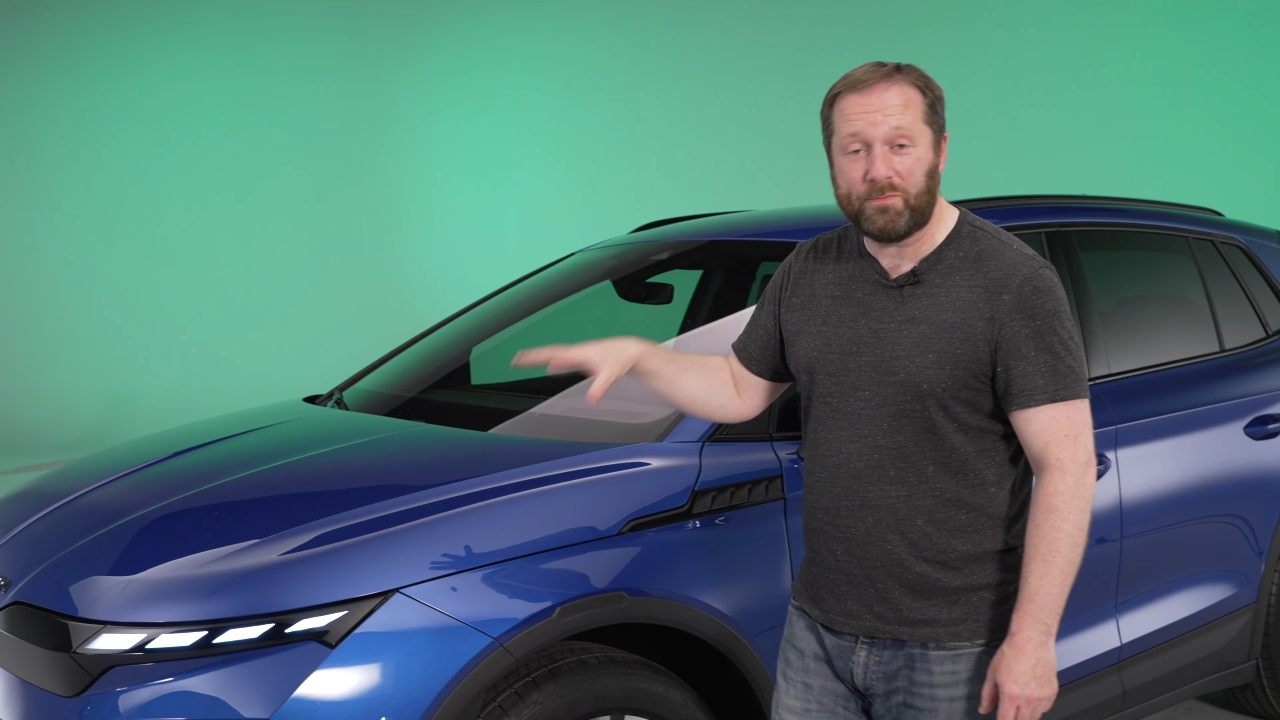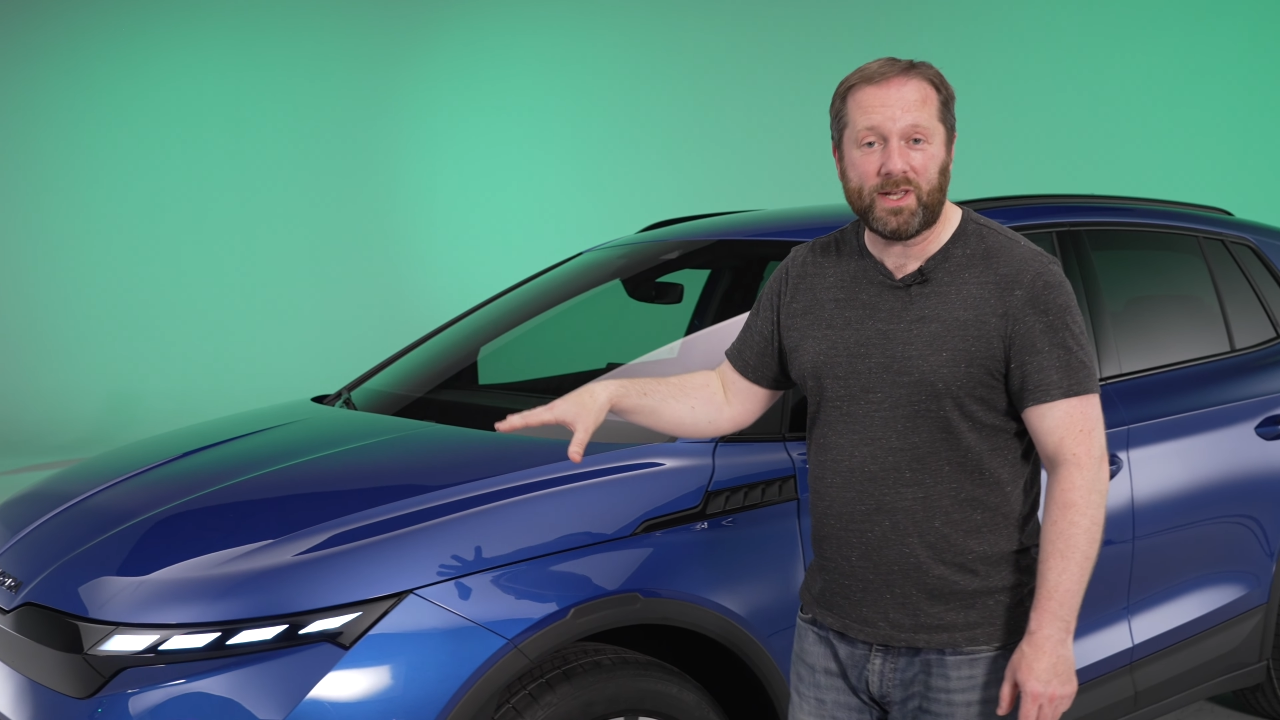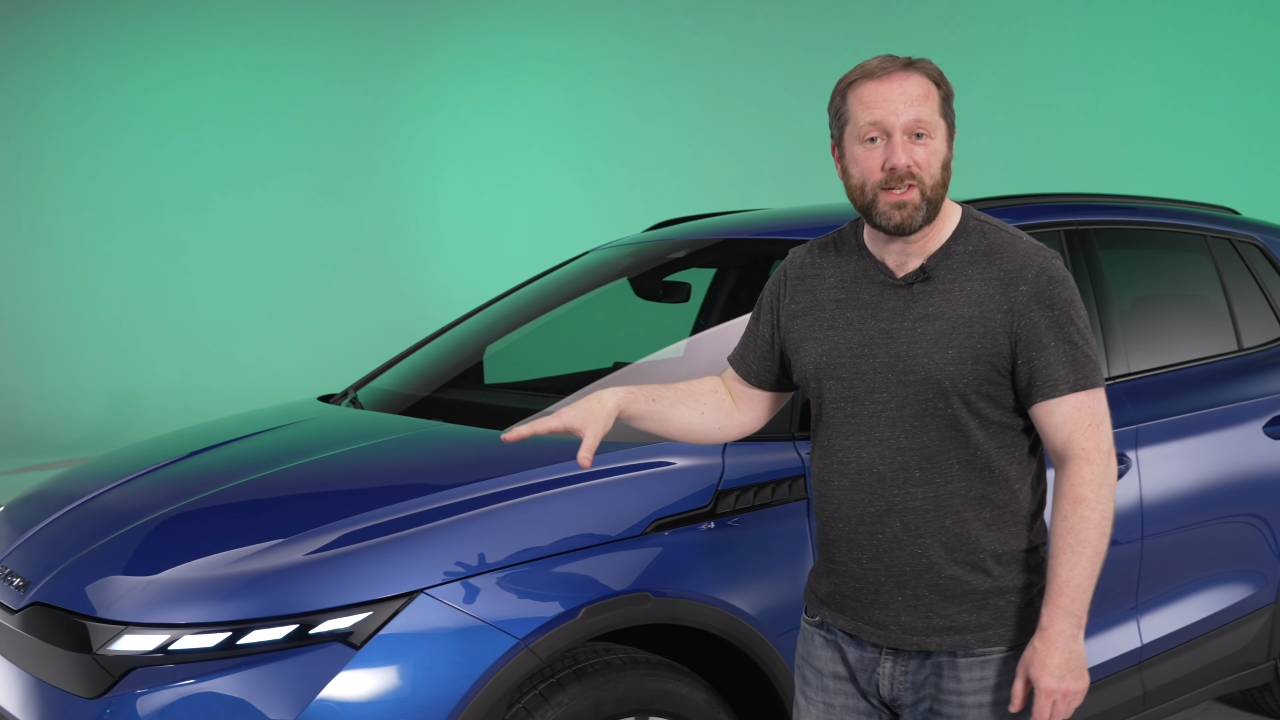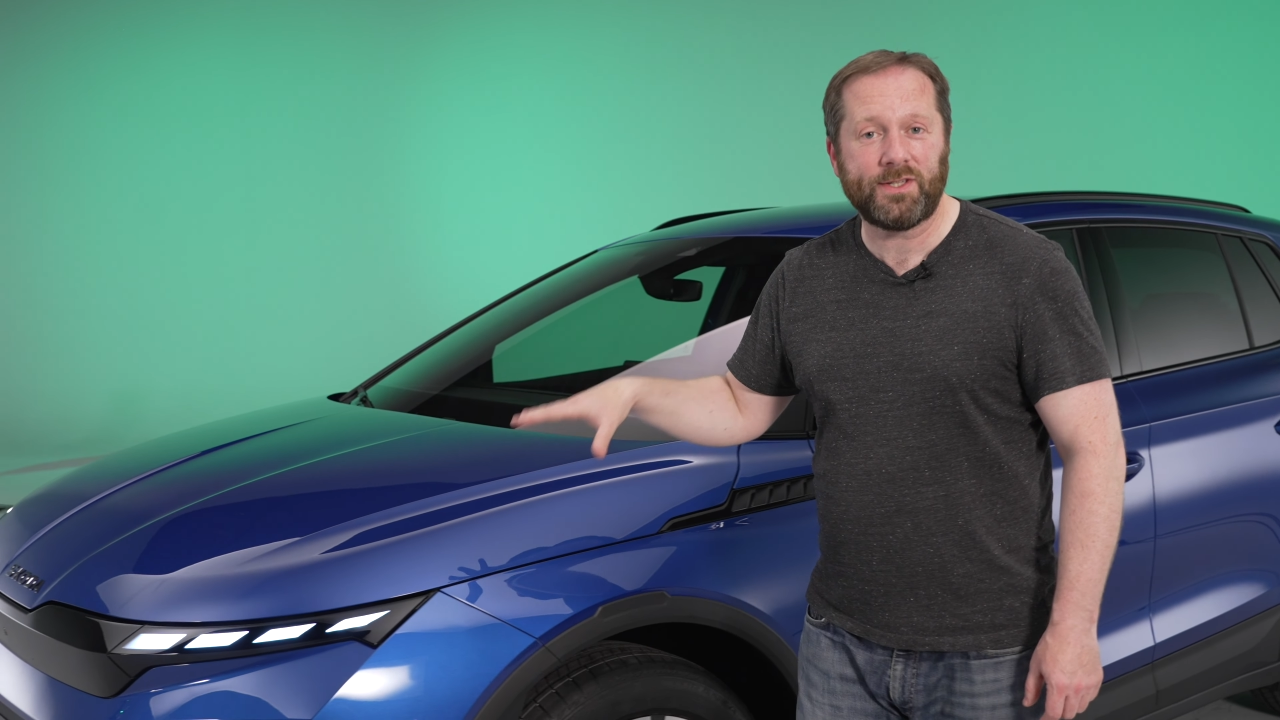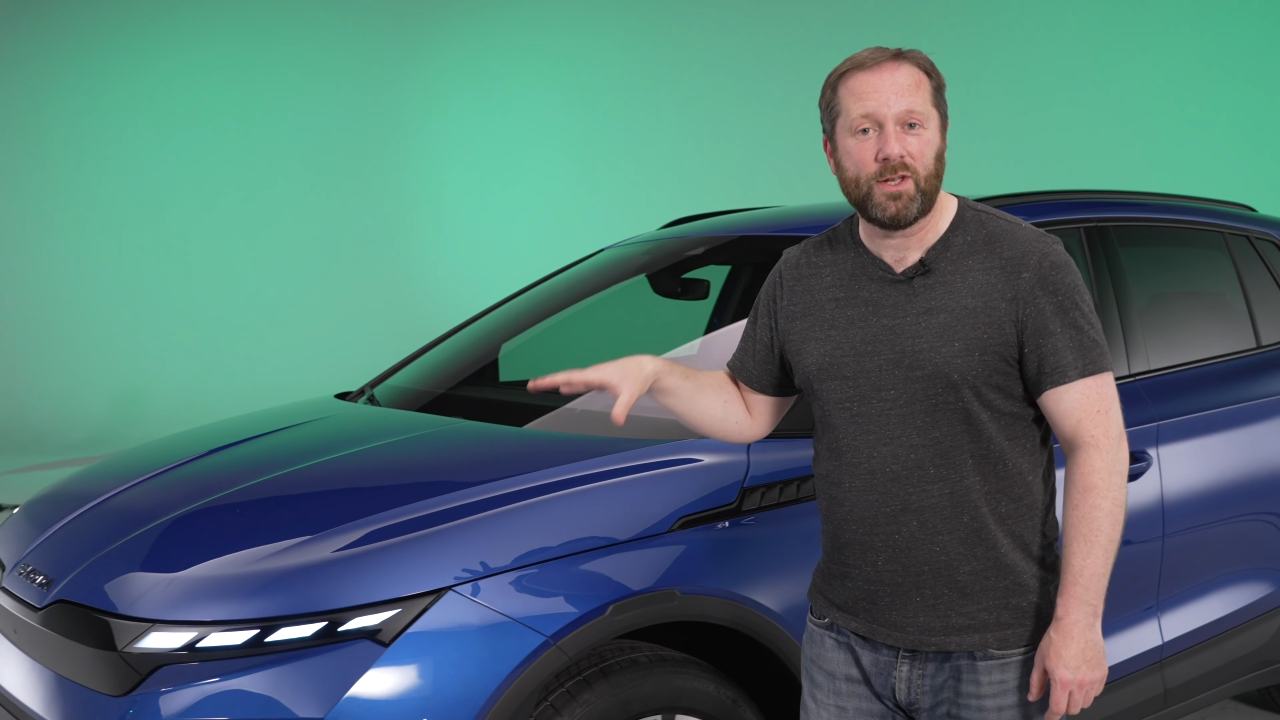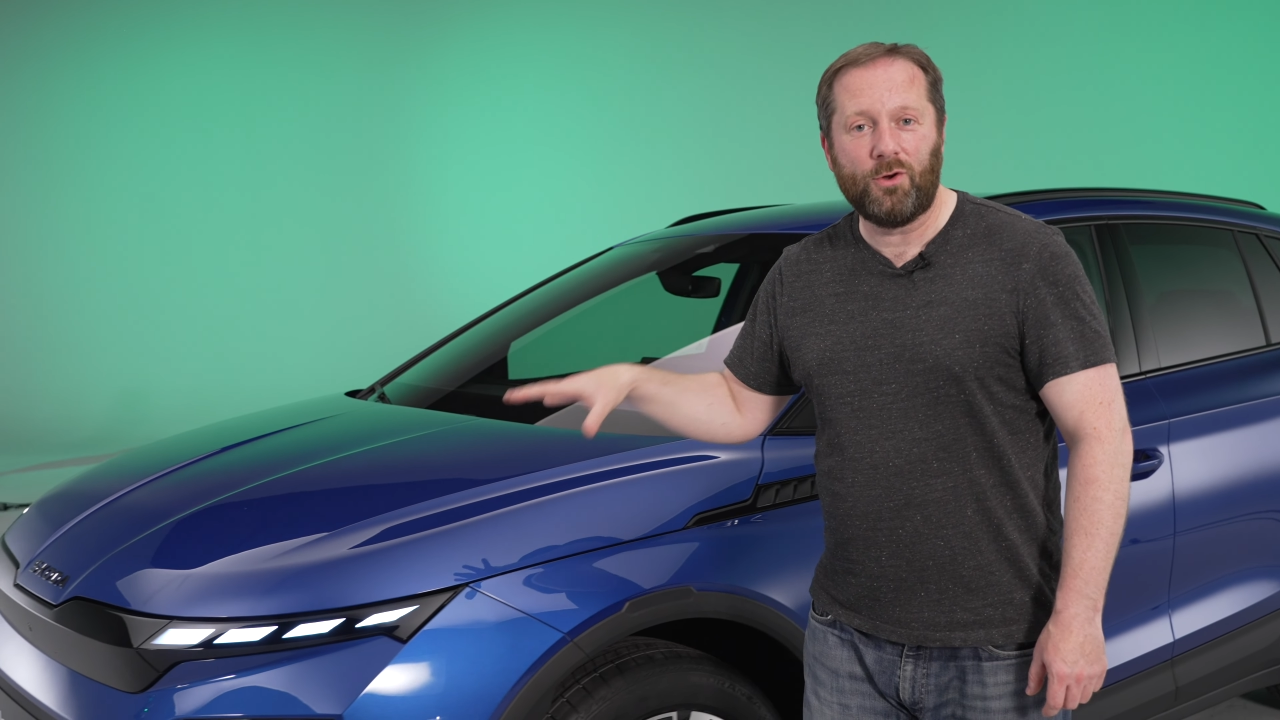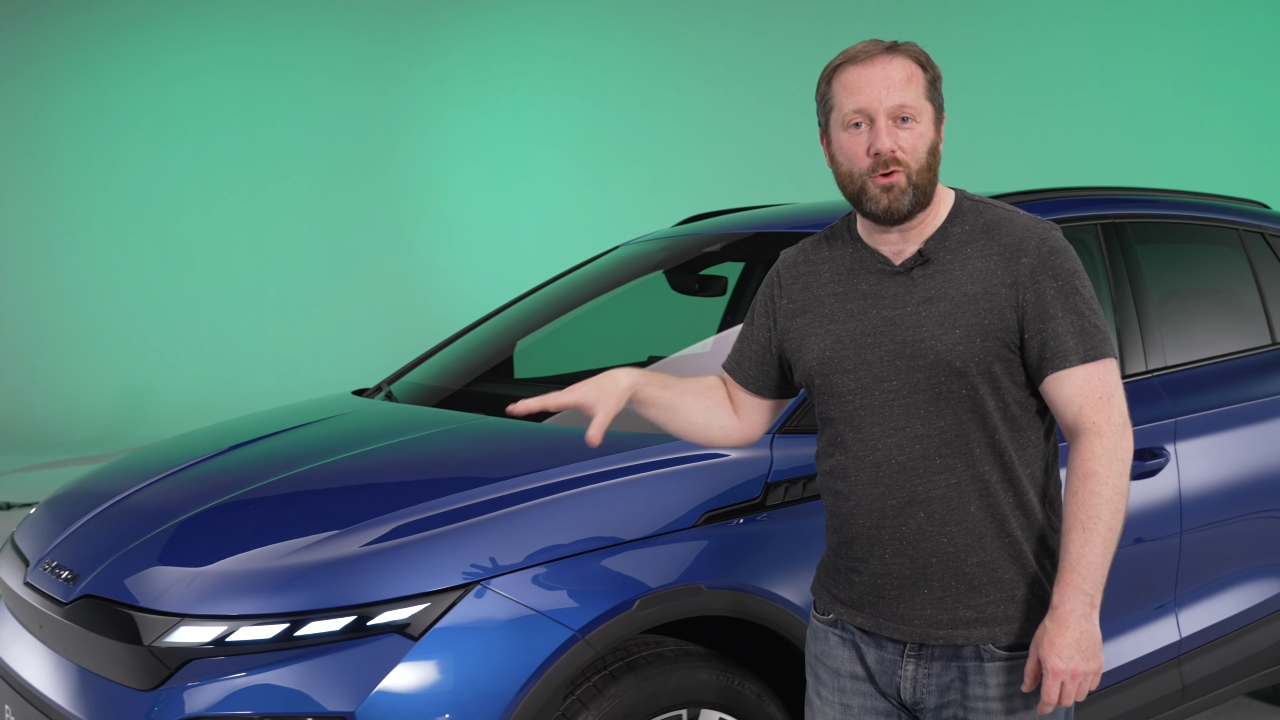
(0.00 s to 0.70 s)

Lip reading: bit